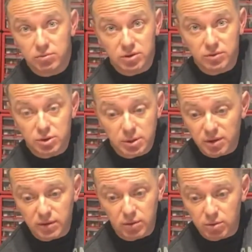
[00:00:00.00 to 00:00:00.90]
It's the first time
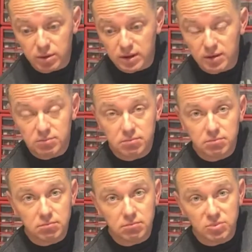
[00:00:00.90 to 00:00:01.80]
I've ever really
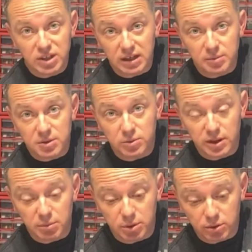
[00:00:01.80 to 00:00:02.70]
set it up this way
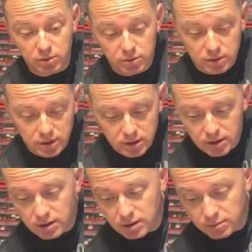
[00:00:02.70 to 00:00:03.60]
to build
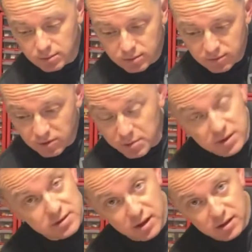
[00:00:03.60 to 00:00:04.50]
from
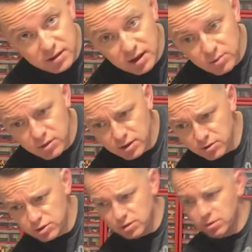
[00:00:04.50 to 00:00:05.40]
this side on camera. I
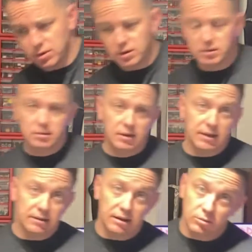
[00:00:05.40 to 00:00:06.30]
usually am building at
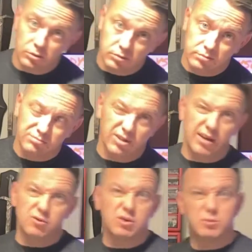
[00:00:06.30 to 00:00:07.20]
the table,
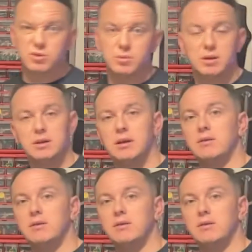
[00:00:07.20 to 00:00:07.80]
live stream or something like that.